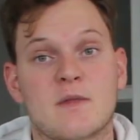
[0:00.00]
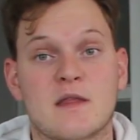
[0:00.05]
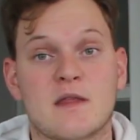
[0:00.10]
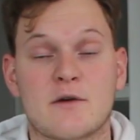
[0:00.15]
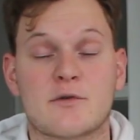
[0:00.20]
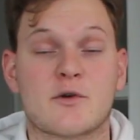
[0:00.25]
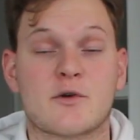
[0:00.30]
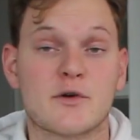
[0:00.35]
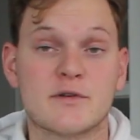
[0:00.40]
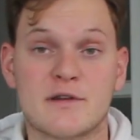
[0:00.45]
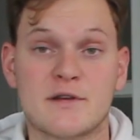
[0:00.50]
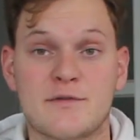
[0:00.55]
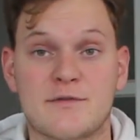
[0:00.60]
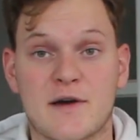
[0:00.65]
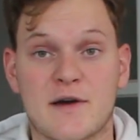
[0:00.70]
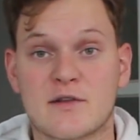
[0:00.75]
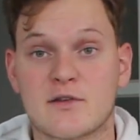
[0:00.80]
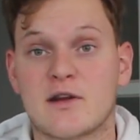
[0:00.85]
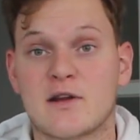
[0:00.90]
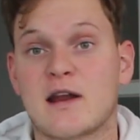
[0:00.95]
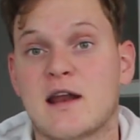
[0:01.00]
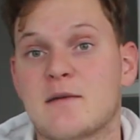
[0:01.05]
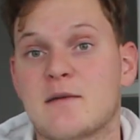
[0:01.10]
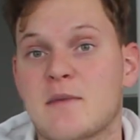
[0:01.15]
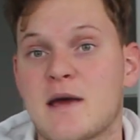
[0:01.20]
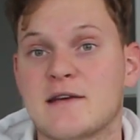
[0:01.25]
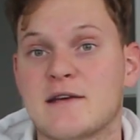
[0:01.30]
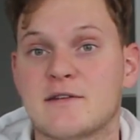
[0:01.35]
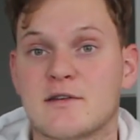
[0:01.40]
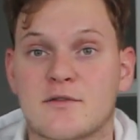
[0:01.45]
Now, of course, the factor that I
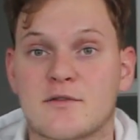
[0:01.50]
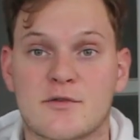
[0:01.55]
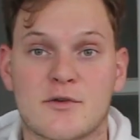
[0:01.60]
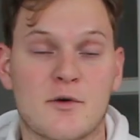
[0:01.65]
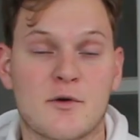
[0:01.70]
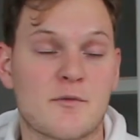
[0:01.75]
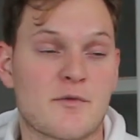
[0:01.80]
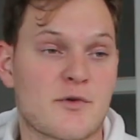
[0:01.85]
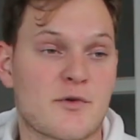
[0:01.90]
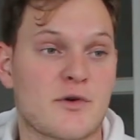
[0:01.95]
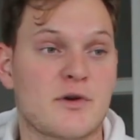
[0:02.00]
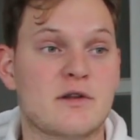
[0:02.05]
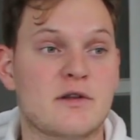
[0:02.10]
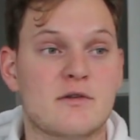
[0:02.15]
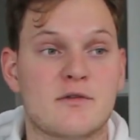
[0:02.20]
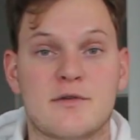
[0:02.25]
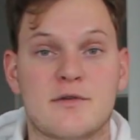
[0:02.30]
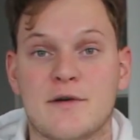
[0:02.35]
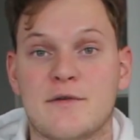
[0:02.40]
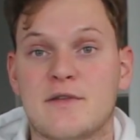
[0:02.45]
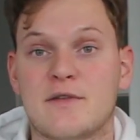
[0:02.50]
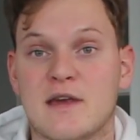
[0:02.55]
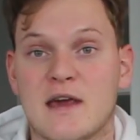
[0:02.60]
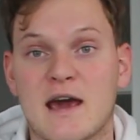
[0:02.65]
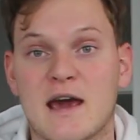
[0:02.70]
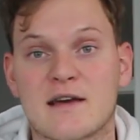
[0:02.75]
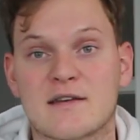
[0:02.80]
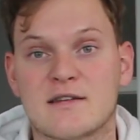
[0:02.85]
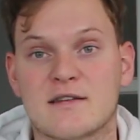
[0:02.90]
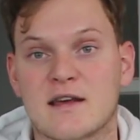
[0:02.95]
mentioned from 30 to
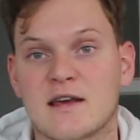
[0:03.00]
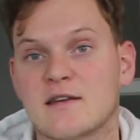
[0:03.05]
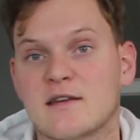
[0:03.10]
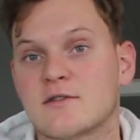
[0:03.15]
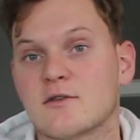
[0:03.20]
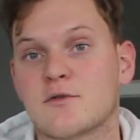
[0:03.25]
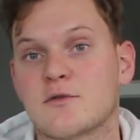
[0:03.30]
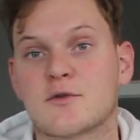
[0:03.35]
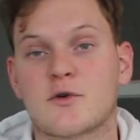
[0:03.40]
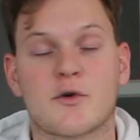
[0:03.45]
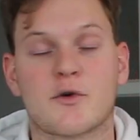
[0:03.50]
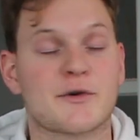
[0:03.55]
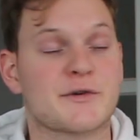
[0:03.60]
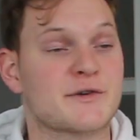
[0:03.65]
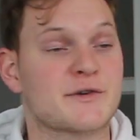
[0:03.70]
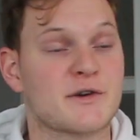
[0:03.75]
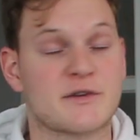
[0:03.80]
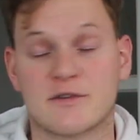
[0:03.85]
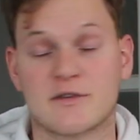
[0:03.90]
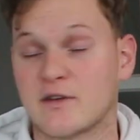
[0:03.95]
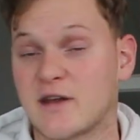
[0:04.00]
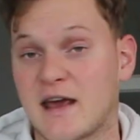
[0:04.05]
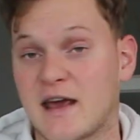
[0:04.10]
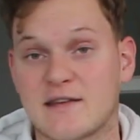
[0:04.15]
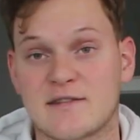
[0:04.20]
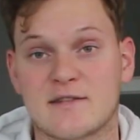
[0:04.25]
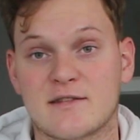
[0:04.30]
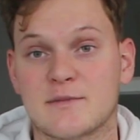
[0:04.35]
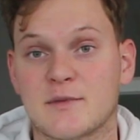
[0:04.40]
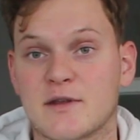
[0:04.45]
50x is of course just an
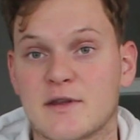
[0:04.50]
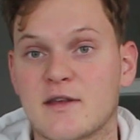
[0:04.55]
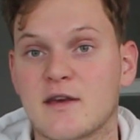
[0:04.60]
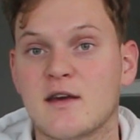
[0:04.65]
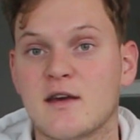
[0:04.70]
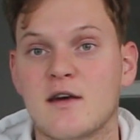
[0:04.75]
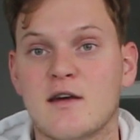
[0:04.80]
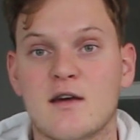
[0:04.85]
estimate.